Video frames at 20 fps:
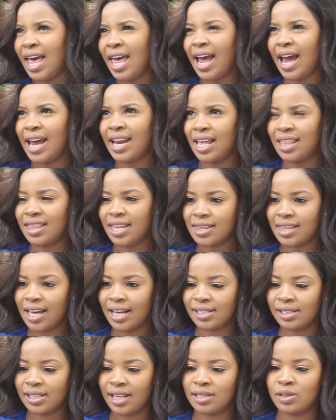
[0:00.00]
And I think
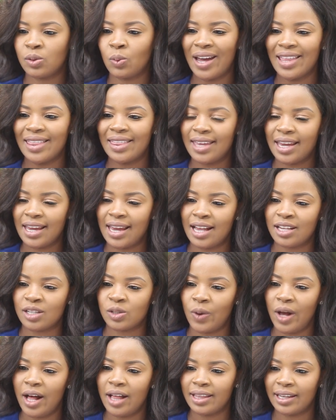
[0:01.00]
that's that's one thing as
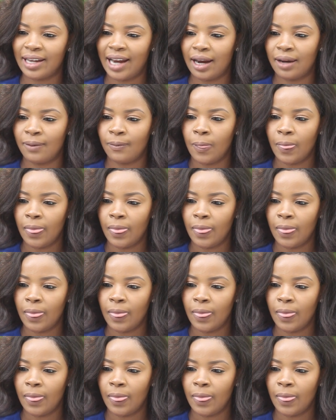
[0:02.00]
well that I,